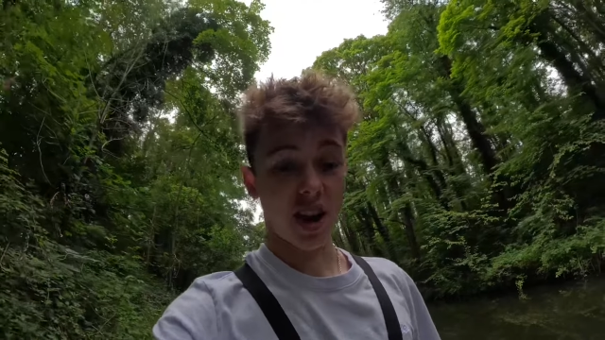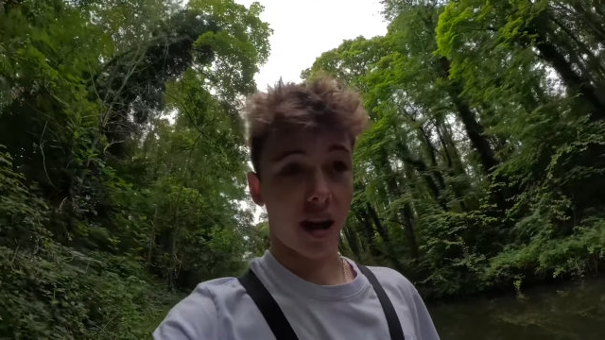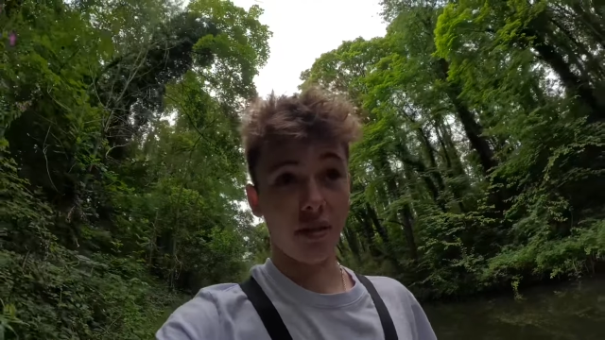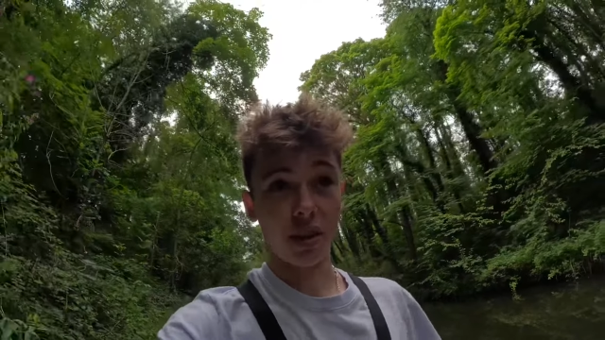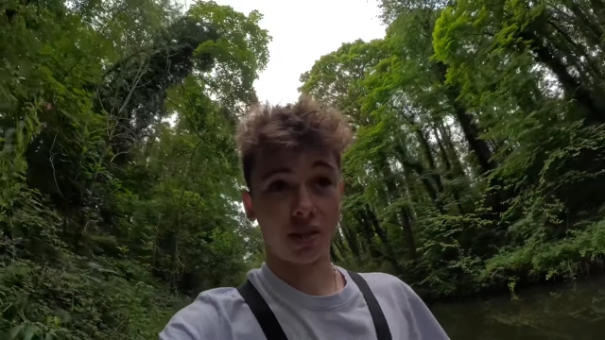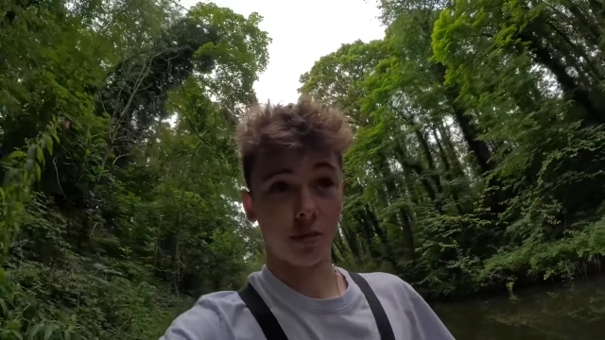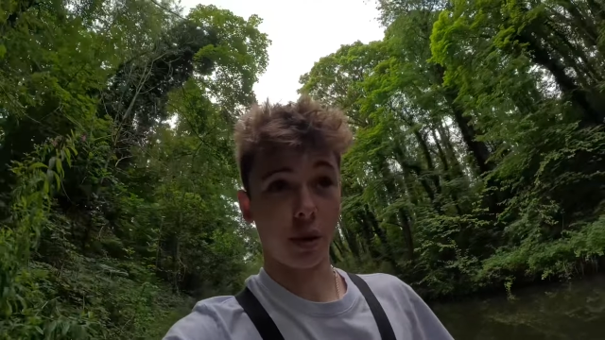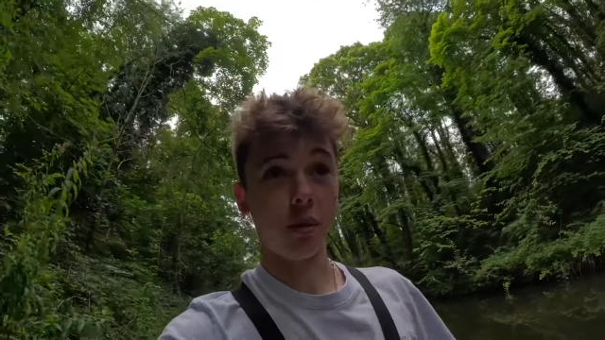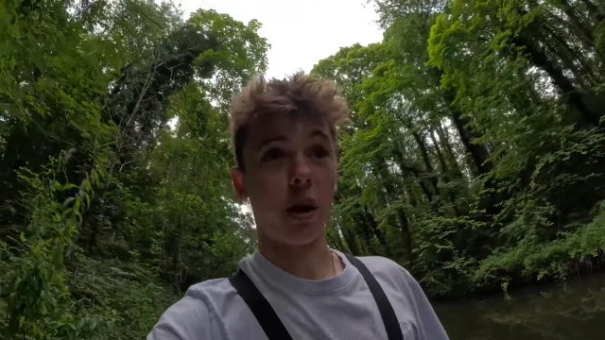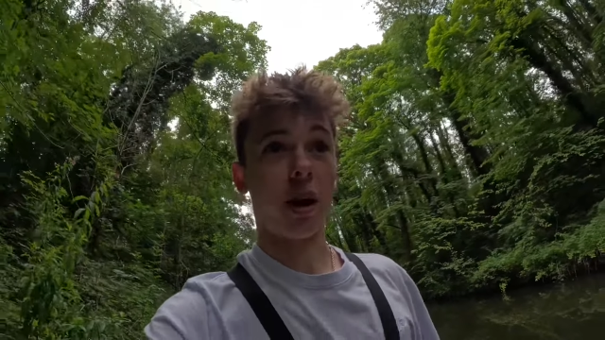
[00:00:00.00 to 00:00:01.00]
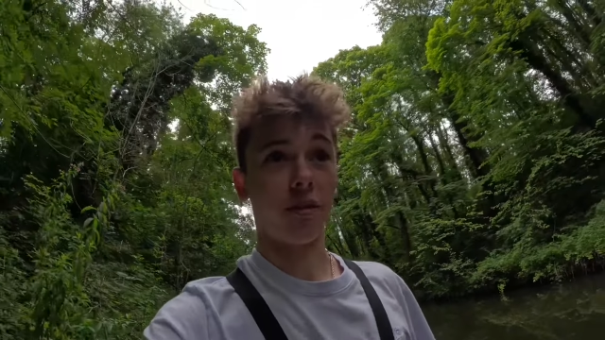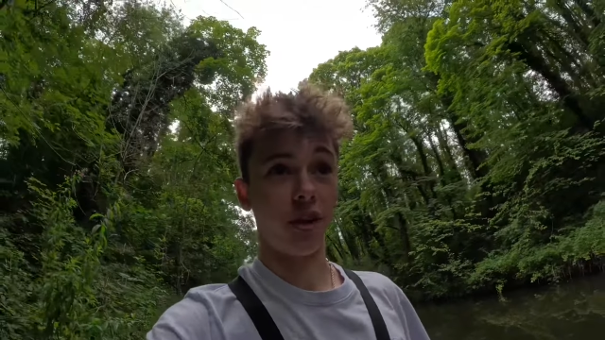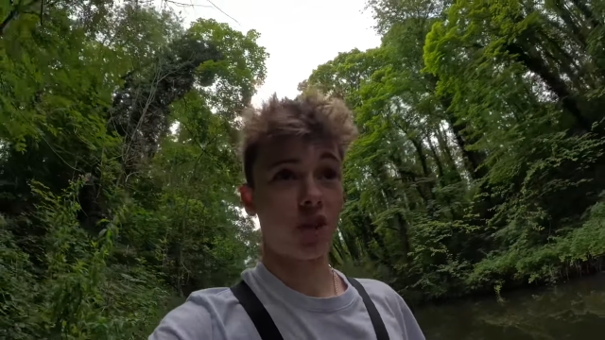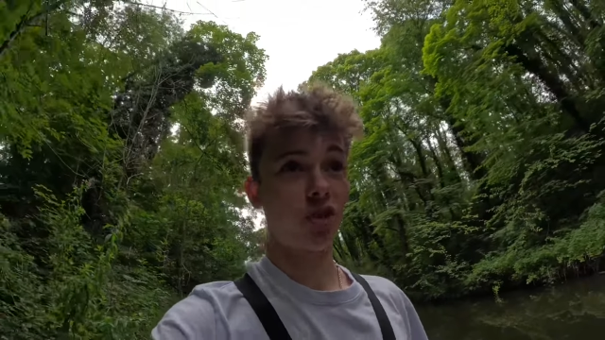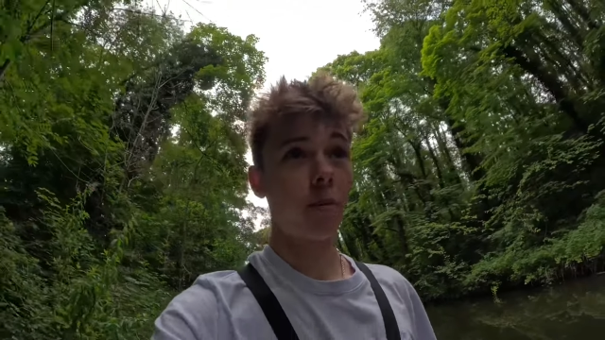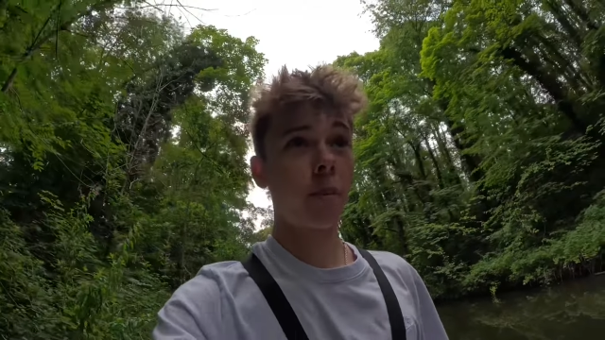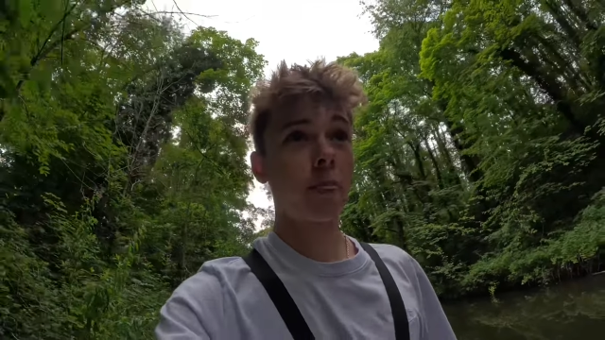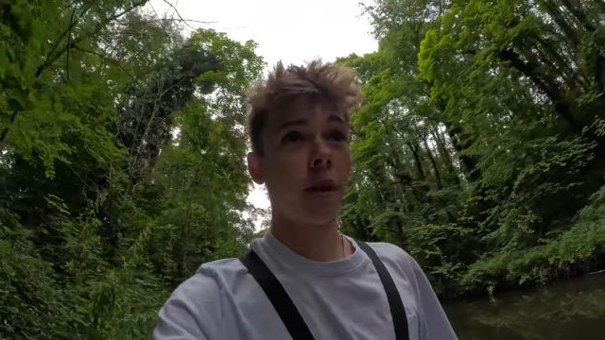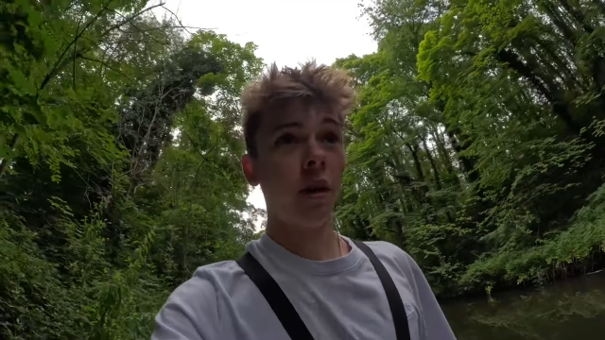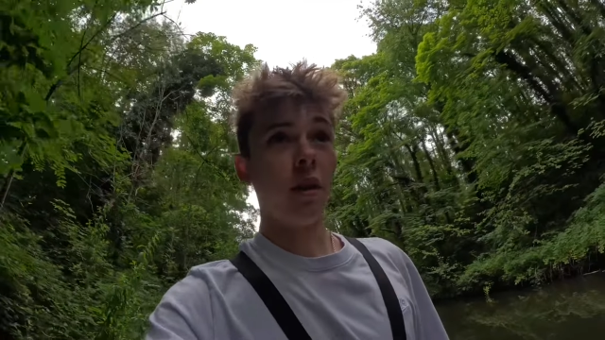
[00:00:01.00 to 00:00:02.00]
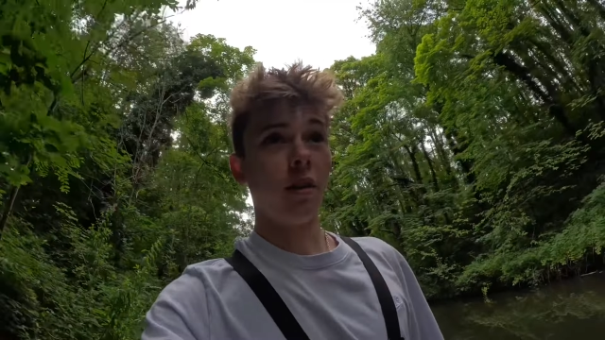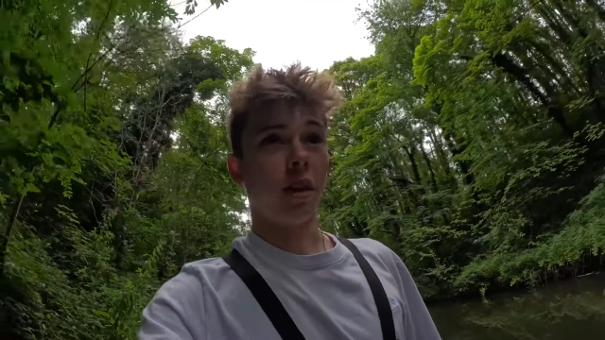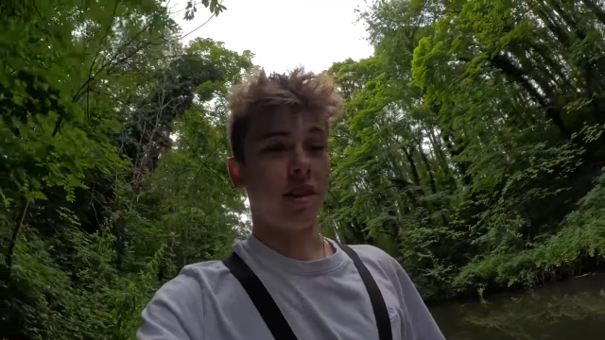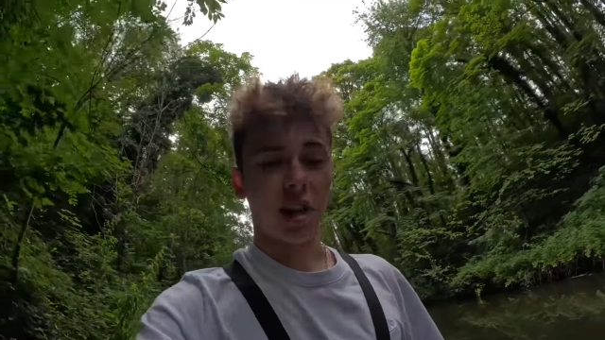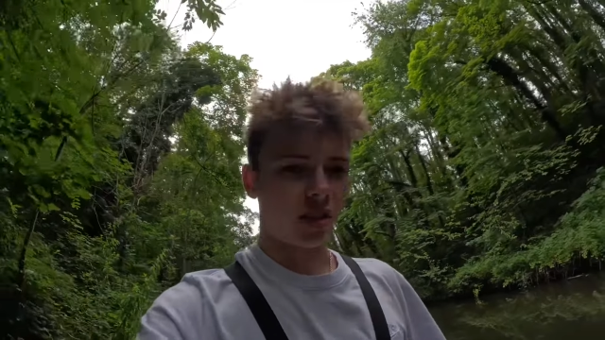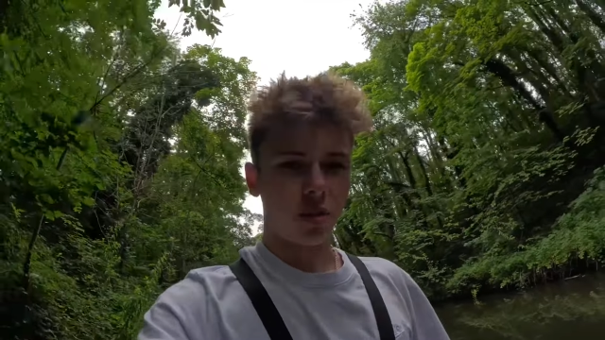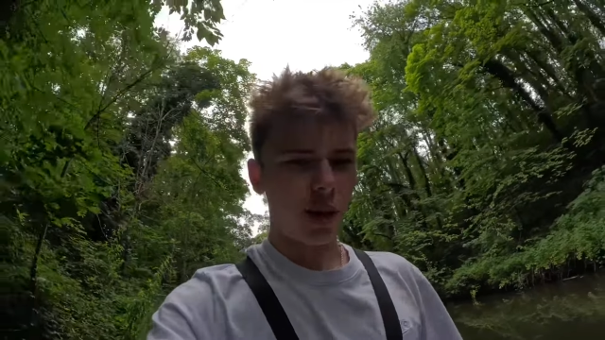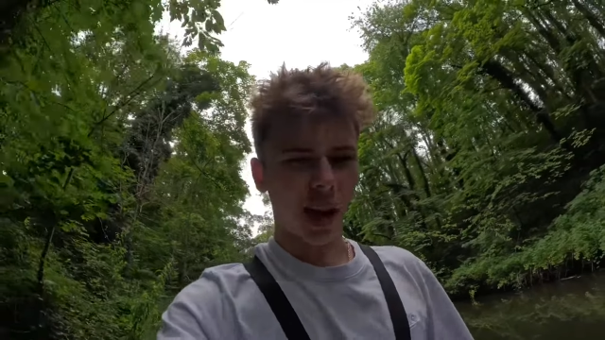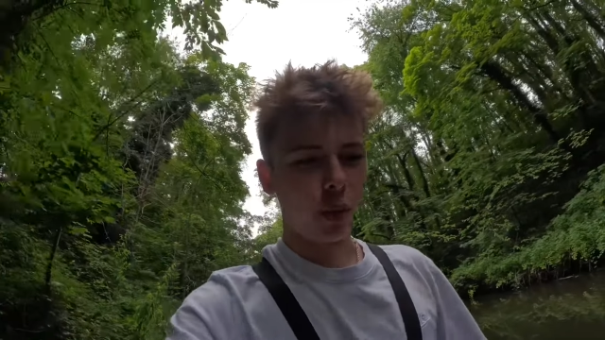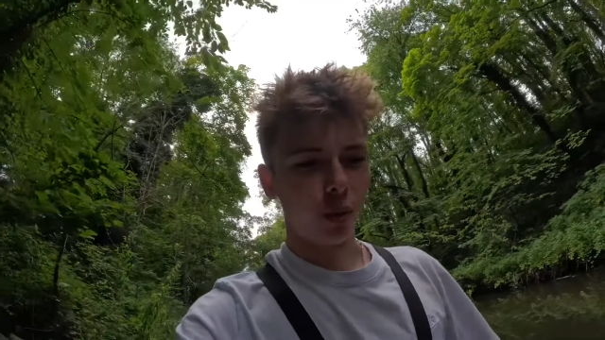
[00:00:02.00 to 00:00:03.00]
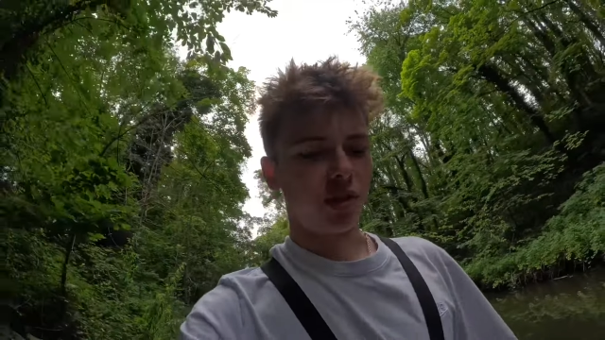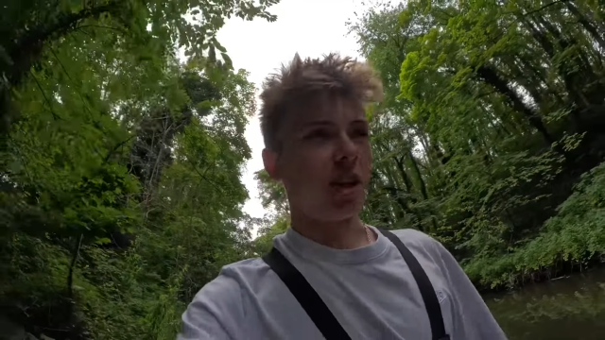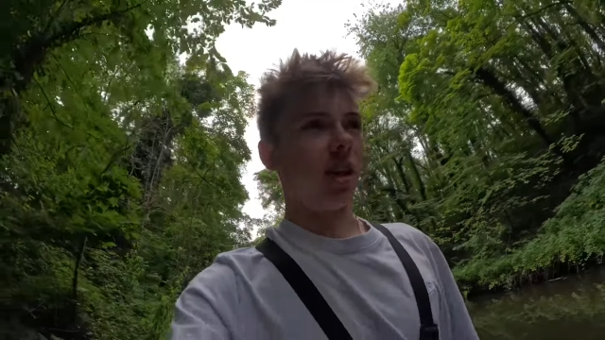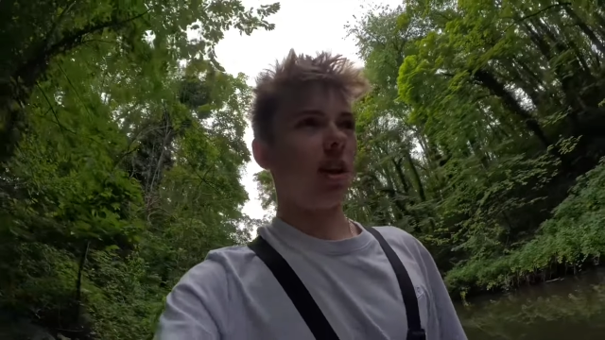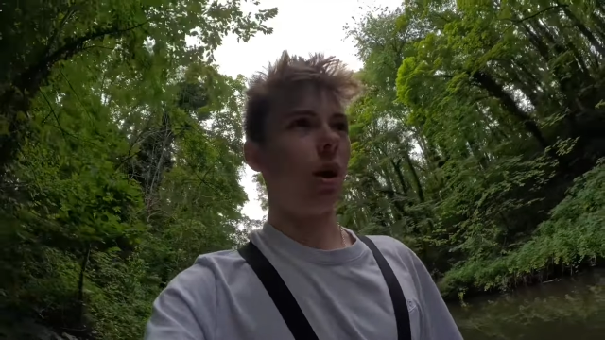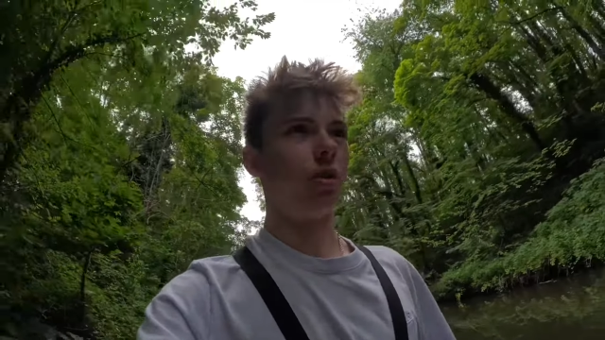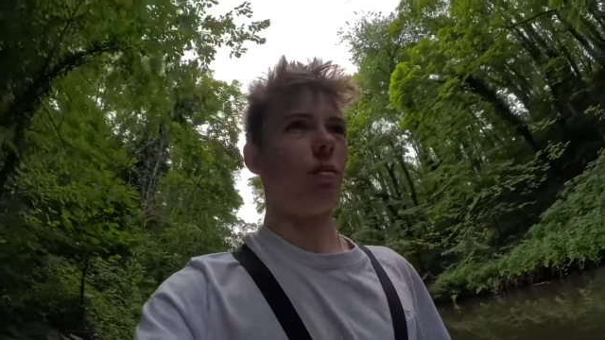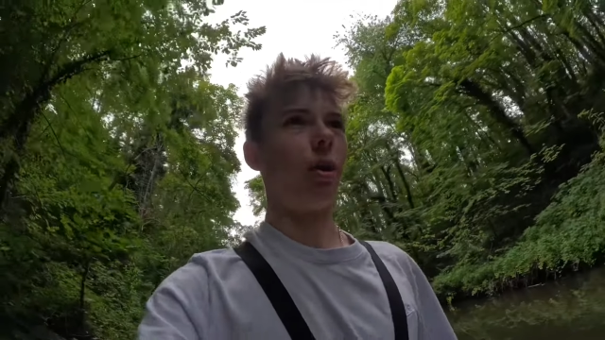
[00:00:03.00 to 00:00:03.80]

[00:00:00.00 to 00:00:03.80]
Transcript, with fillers: And this bit where I fish, there tends to be loads here, loads of